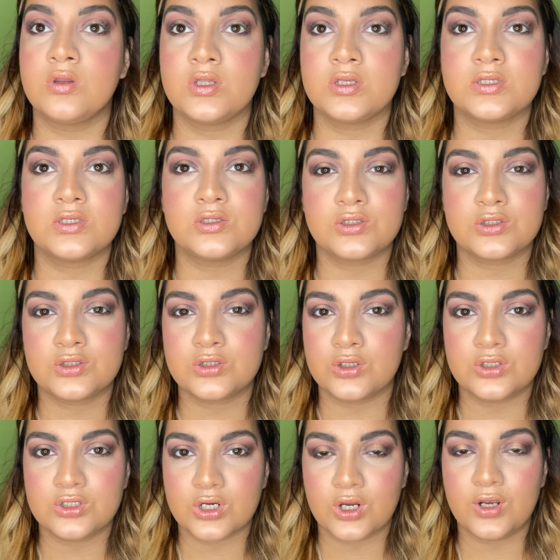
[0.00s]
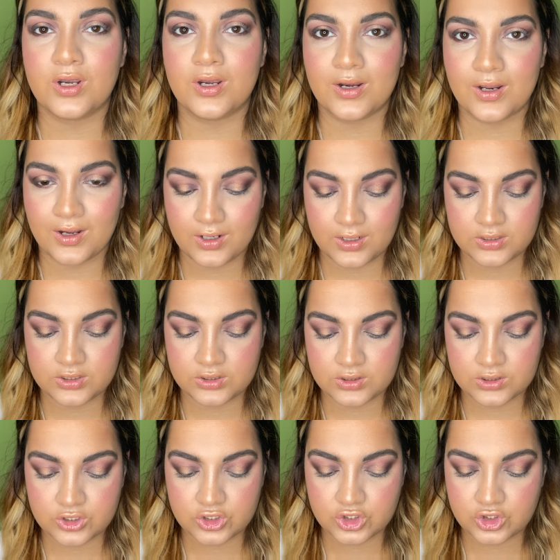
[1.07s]
this is such a nice
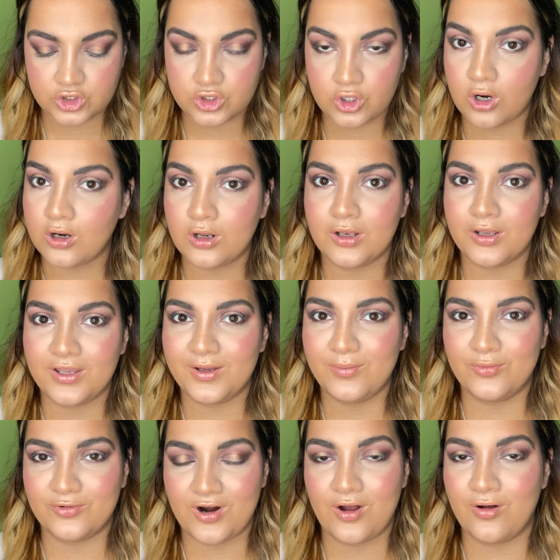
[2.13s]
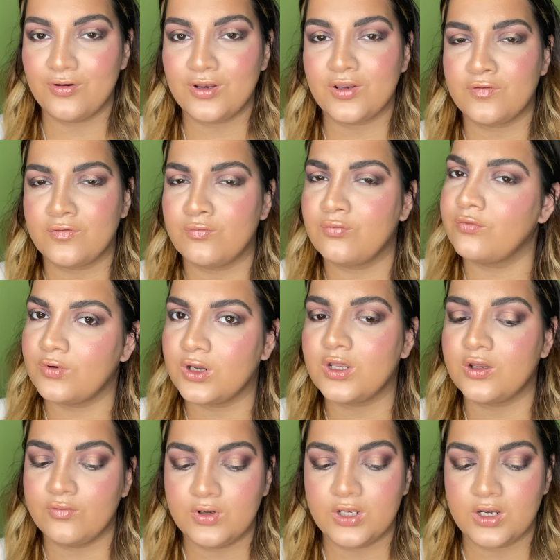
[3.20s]
chocolatey brown. It's really,
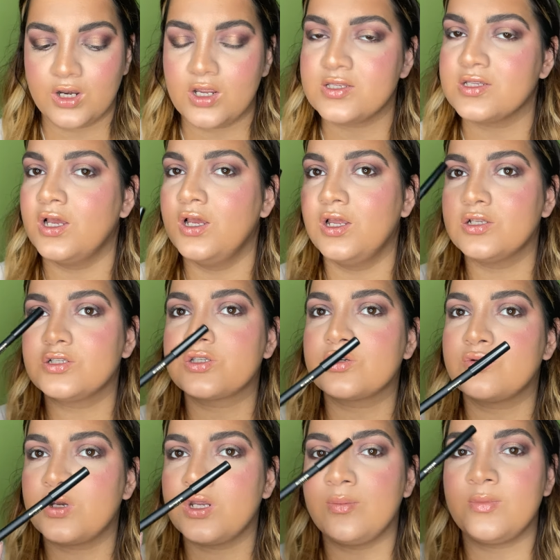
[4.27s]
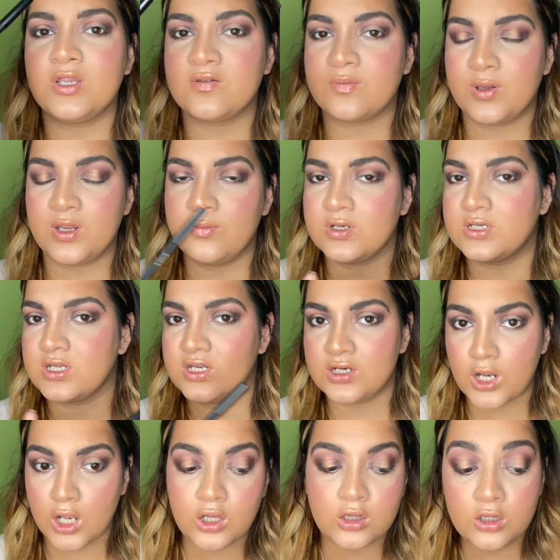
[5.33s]
really nice. It's creamy, it's pigmented,
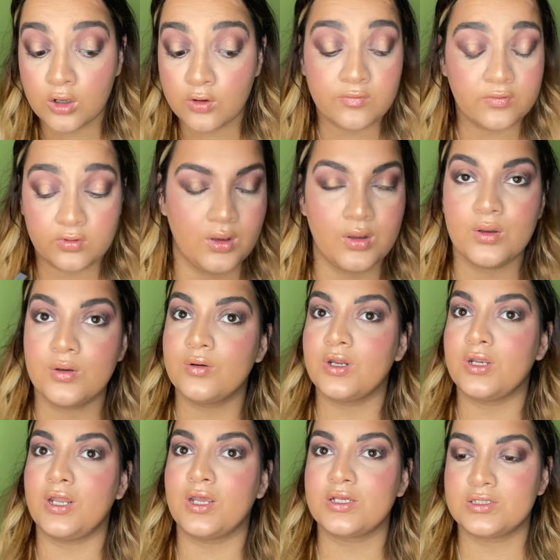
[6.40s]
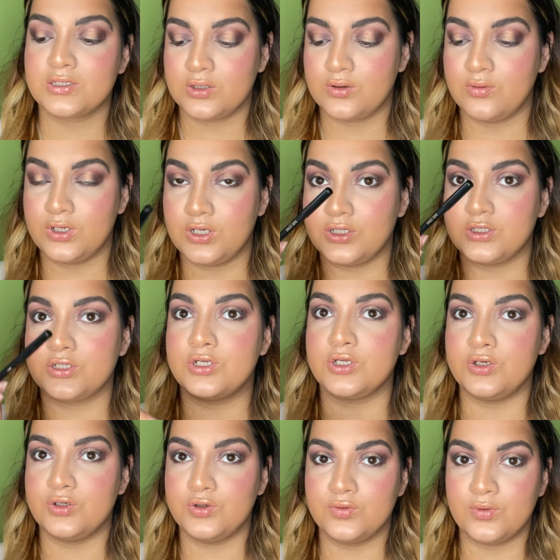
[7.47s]
love. Right, next, going into the
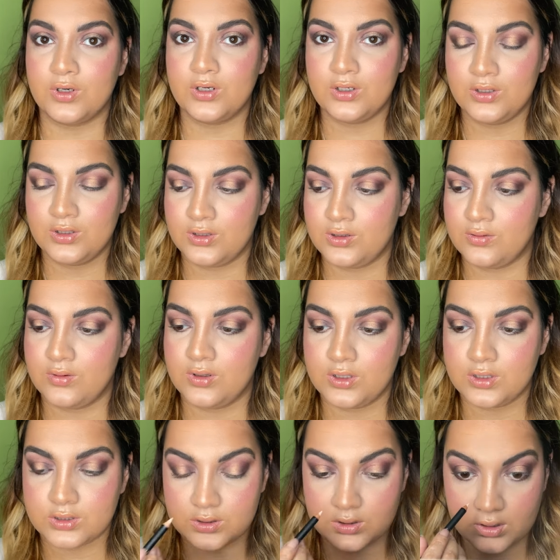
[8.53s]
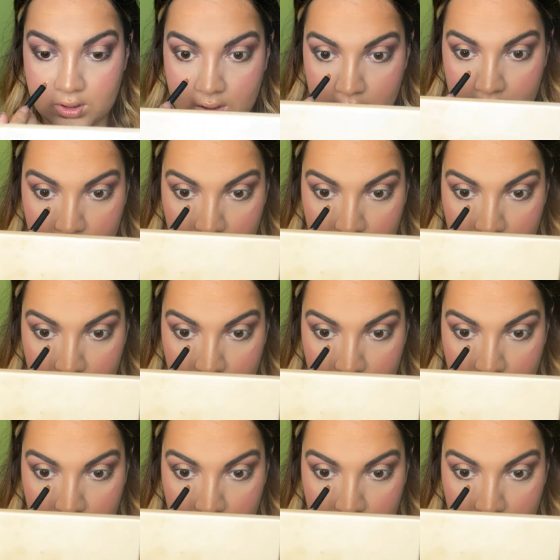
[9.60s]
nude one, I'm gonna do the inner